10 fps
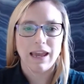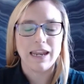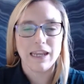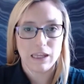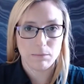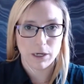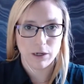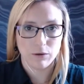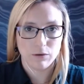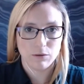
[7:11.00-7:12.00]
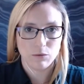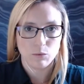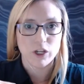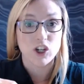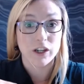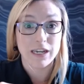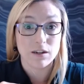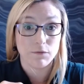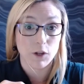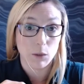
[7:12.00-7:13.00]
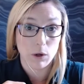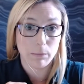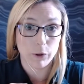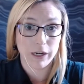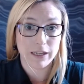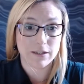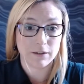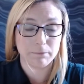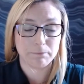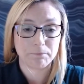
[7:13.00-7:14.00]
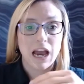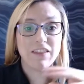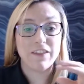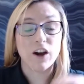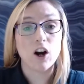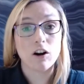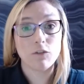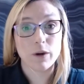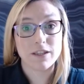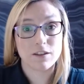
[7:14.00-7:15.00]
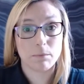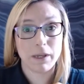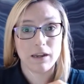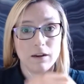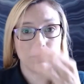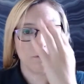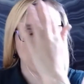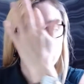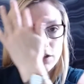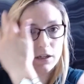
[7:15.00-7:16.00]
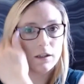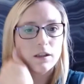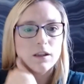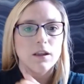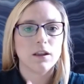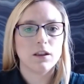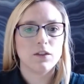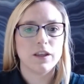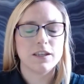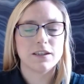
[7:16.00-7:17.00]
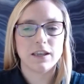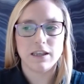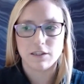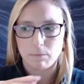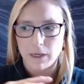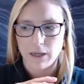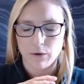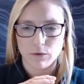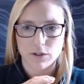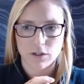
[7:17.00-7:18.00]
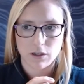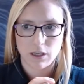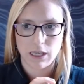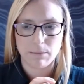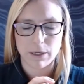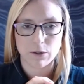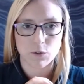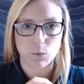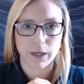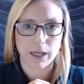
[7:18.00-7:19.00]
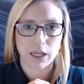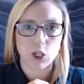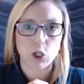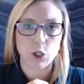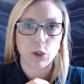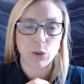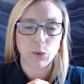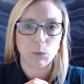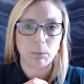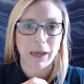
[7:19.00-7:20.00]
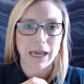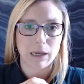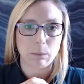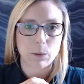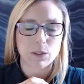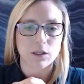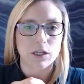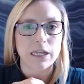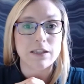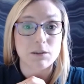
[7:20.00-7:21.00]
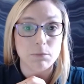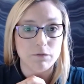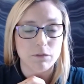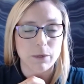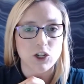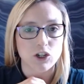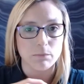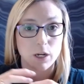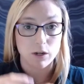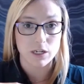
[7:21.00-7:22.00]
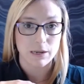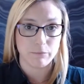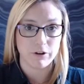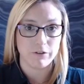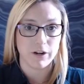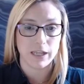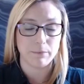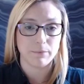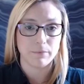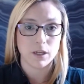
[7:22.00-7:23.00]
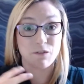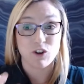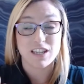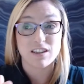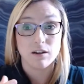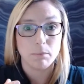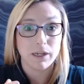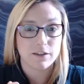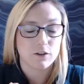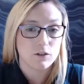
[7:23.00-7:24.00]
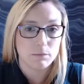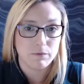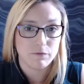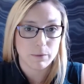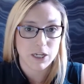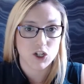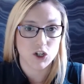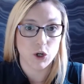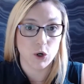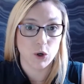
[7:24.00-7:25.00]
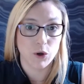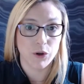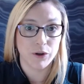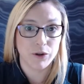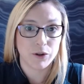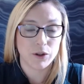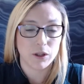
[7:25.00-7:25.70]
any email which I need to follow up on later. And then the Halfway to the Bin folder, this is about emails where you perhaps need some information but only temporarily. So for example, it's got some information on